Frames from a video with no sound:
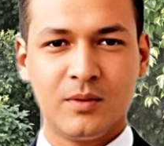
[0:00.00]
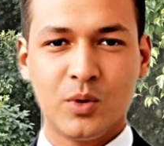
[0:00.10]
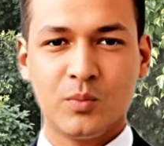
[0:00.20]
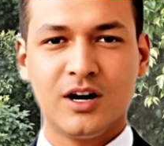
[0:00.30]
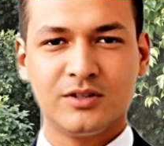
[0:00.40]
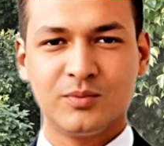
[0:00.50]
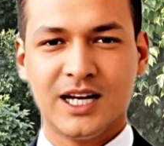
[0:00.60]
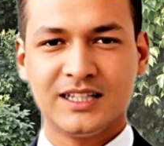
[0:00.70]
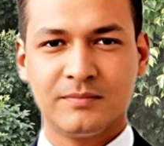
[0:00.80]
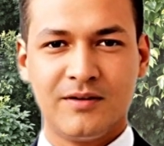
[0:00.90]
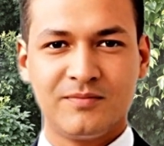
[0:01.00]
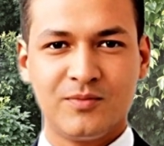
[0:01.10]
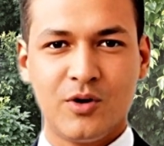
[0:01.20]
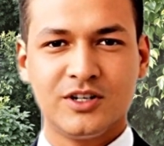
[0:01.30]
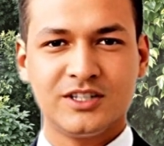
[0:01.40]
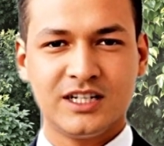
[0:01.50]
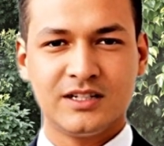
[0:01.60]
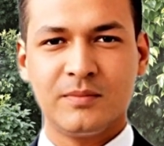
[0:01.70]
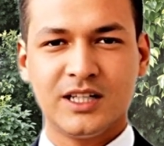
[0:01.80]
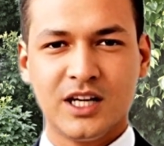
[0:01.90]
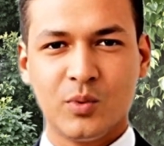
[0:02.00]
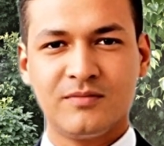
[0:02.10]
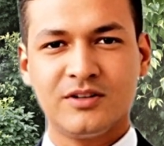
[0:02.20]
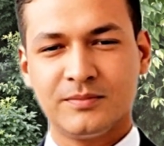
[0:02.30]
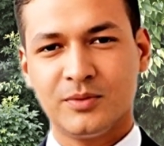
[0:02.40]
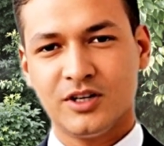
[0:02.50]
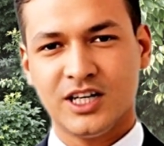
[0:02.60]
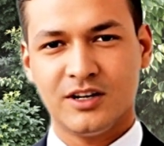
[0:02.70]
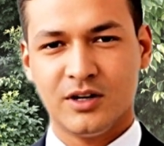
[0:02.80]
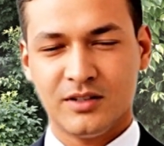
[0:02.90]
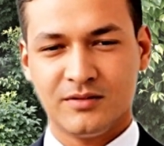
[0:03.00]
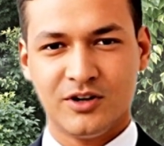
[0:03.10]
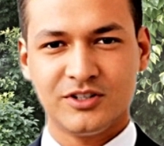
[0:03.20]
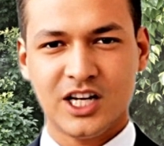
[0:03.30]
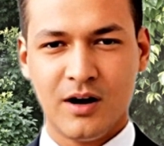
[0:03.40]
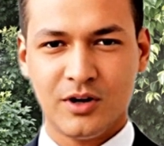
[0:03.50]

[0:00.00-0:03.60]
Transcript: We want to raise it by 4 to 6 milliequivalents per liter in the first hour